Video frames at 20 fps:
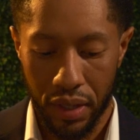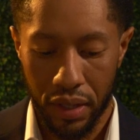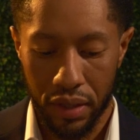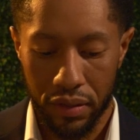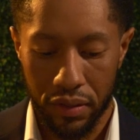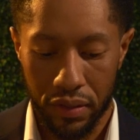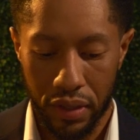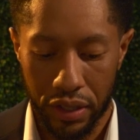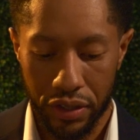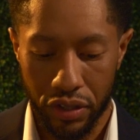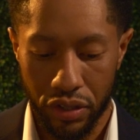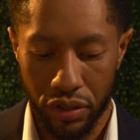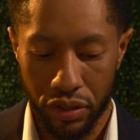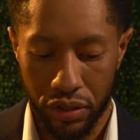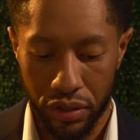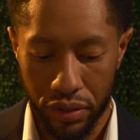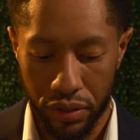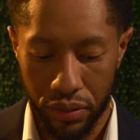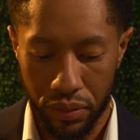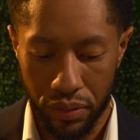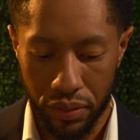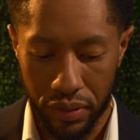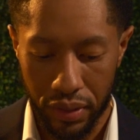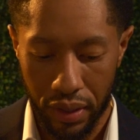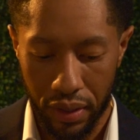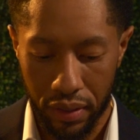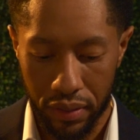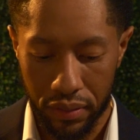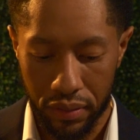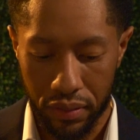Section 2
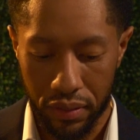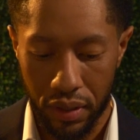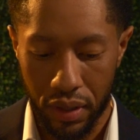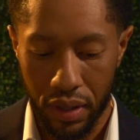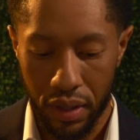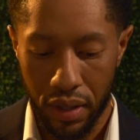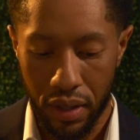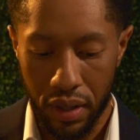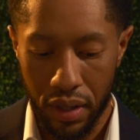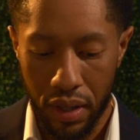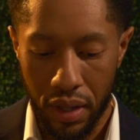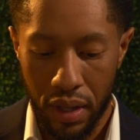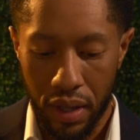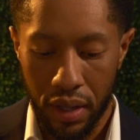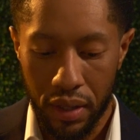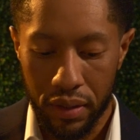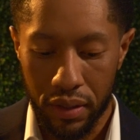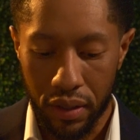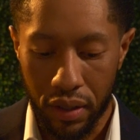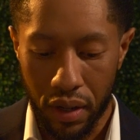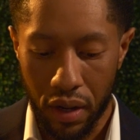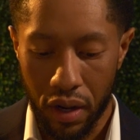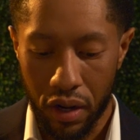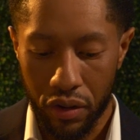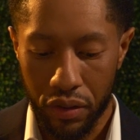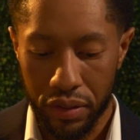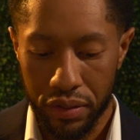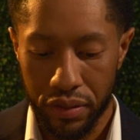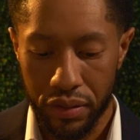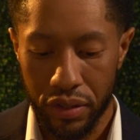says, the
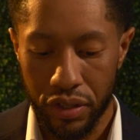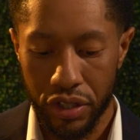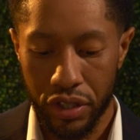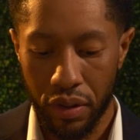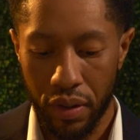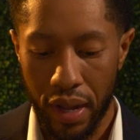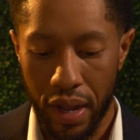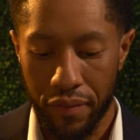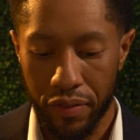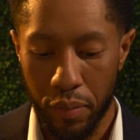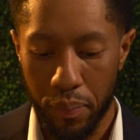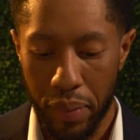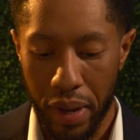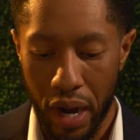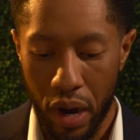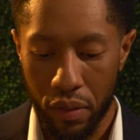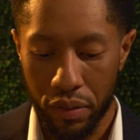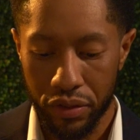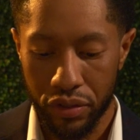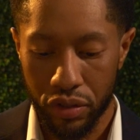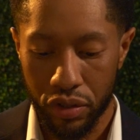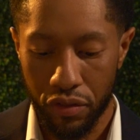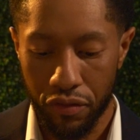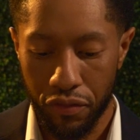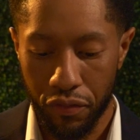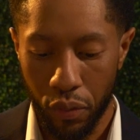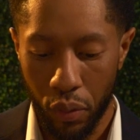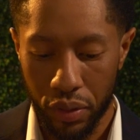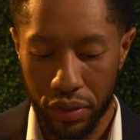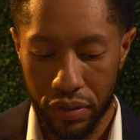Congress shall have the power to
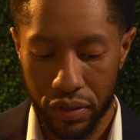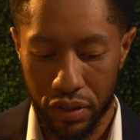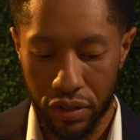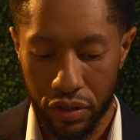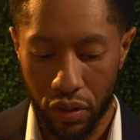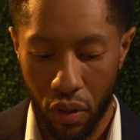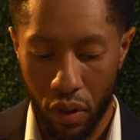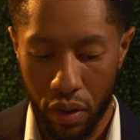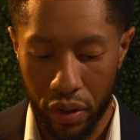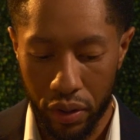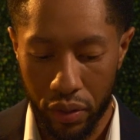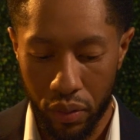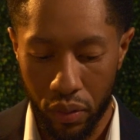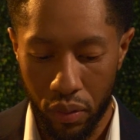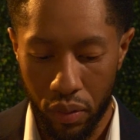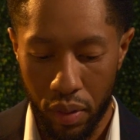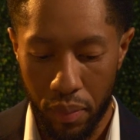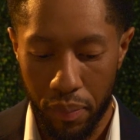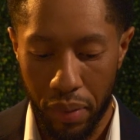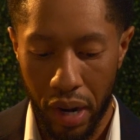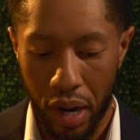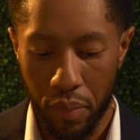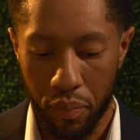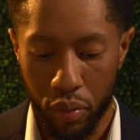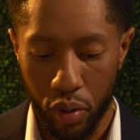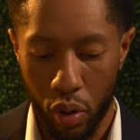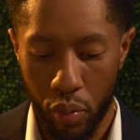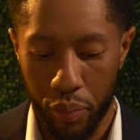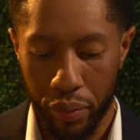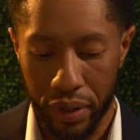enforce this article by
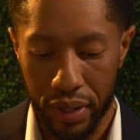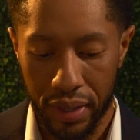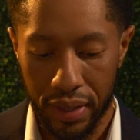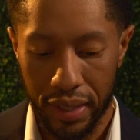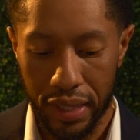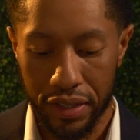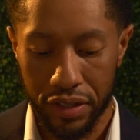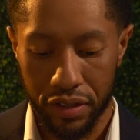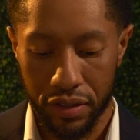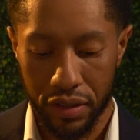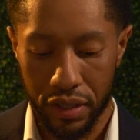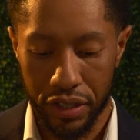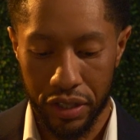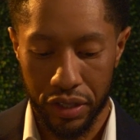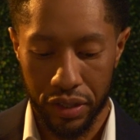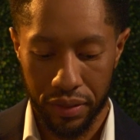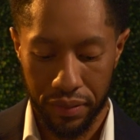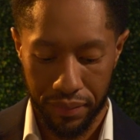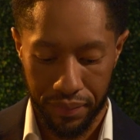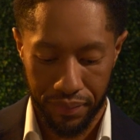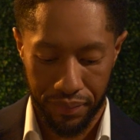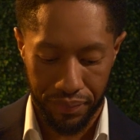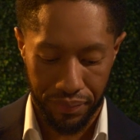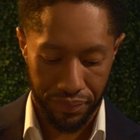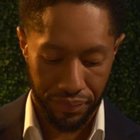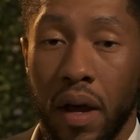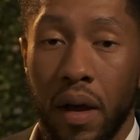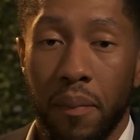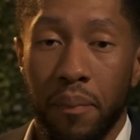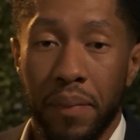appropriate legislation.
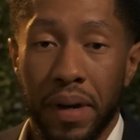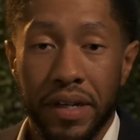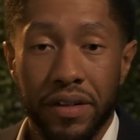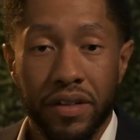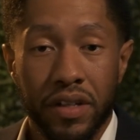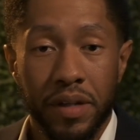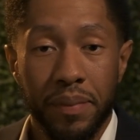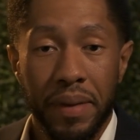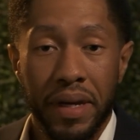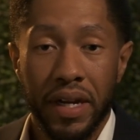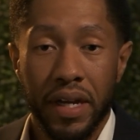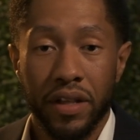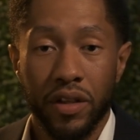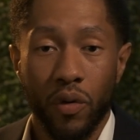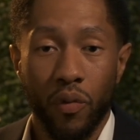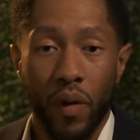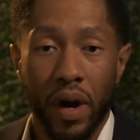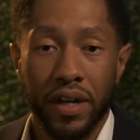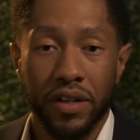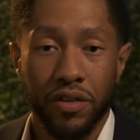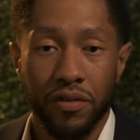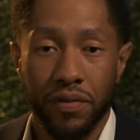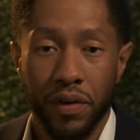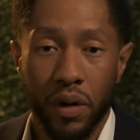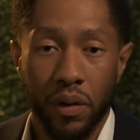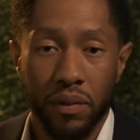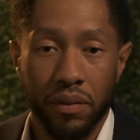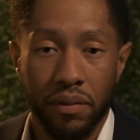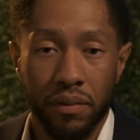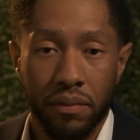Basically meaning the right to
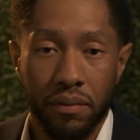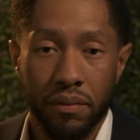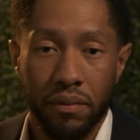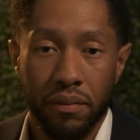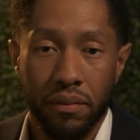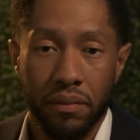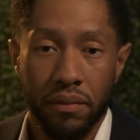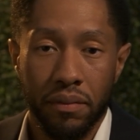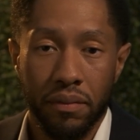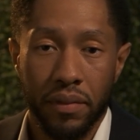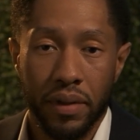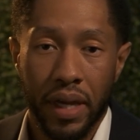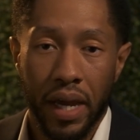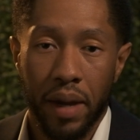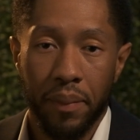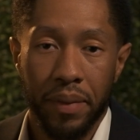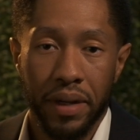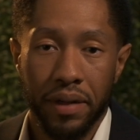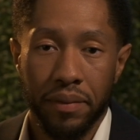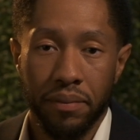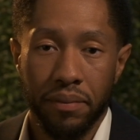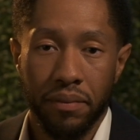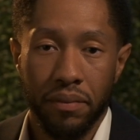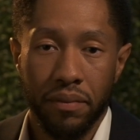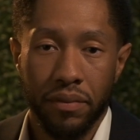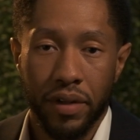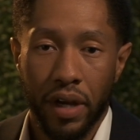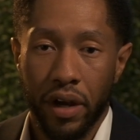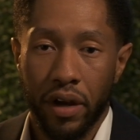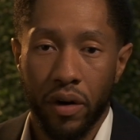vote can't be
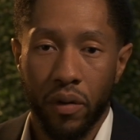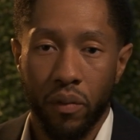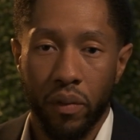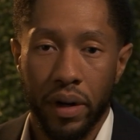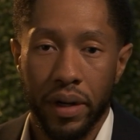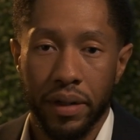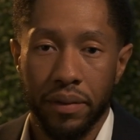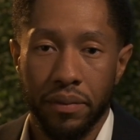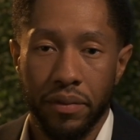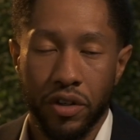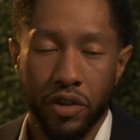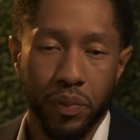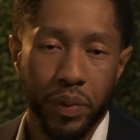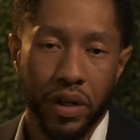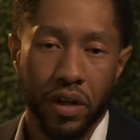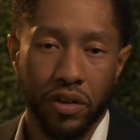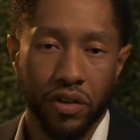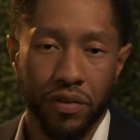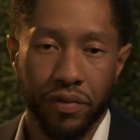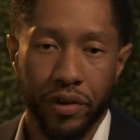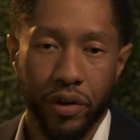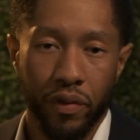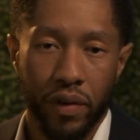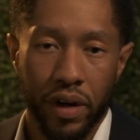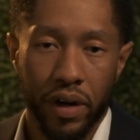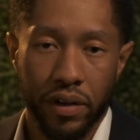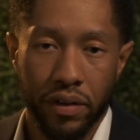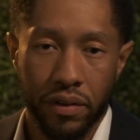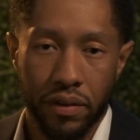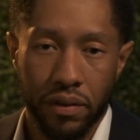taken away just because of your
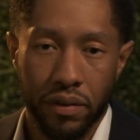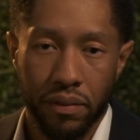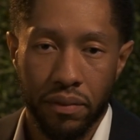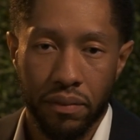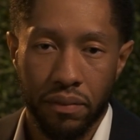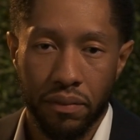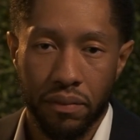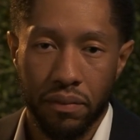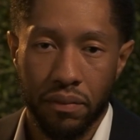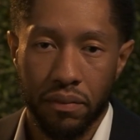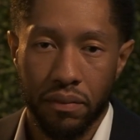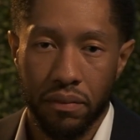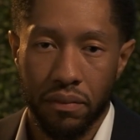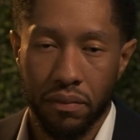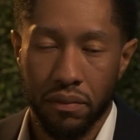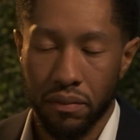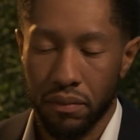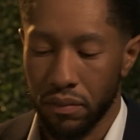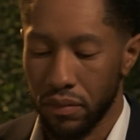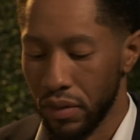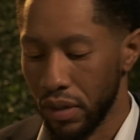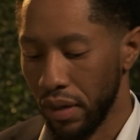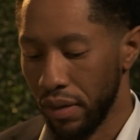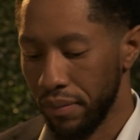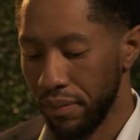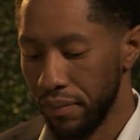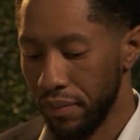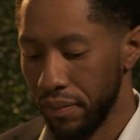race. Okay?